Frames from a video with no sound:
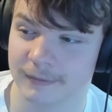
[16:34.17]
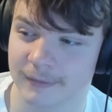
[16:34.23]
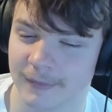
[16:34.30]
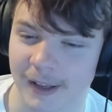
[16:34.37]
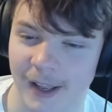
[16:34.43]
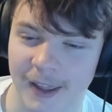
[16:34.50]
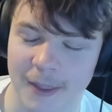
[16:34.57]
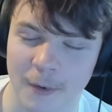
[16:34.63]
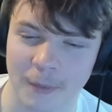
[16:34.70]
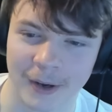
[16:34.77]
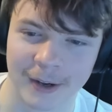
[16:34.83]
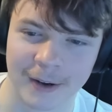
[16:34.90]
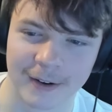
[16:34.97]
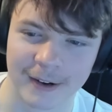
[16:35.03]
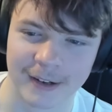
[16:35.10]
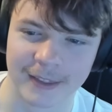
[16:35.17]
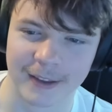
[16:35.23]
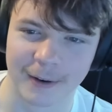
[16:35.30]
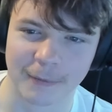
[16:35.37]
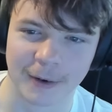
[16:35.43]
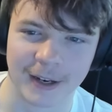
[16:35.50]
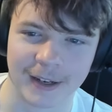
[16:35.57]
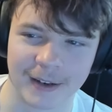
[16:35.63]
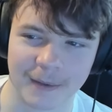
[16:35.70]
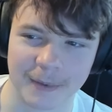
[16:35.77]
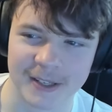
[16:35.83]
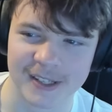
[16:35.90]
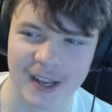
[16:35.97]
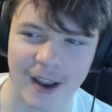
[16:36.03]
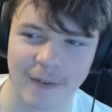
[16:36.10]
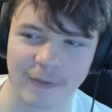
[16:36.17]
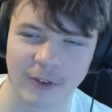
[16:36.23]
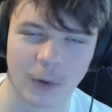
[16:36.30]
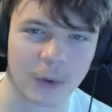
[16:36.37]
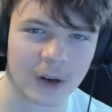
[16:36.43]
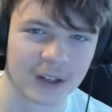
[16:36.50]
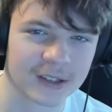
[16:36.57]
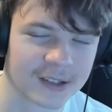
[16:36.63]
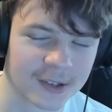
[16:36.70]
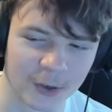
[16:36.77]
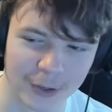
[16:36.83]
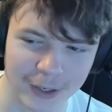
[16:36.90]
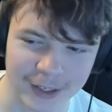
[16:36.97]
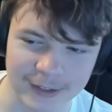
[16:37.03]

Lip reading: Yeah, they're reading them a safe for work story